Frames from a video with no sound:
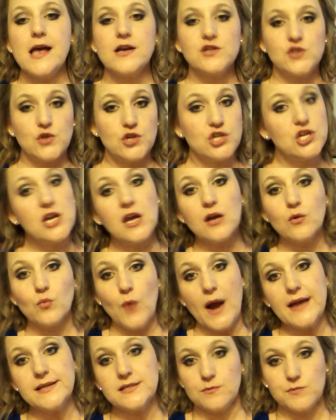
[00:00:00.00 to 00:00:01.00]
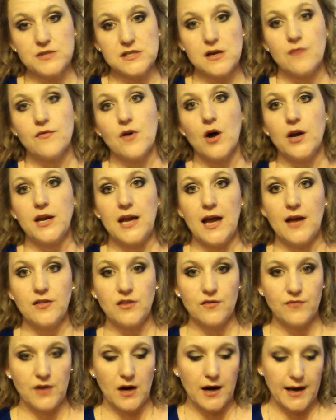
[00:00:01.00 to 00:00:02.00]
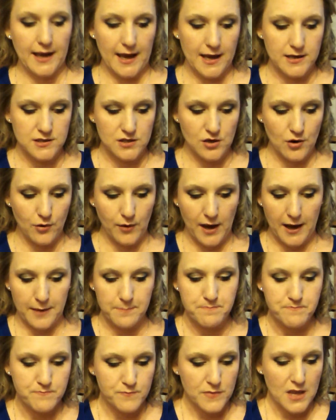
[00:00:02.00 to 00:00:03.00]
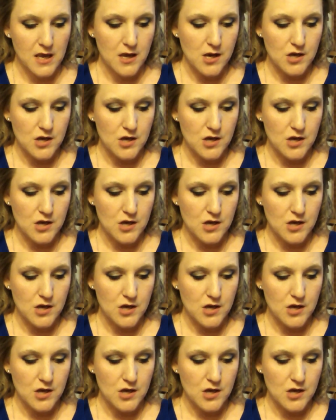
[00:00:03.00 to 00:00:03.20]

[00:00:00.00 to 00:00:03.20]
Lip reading: so she can write some stuff on it at the very end, okay?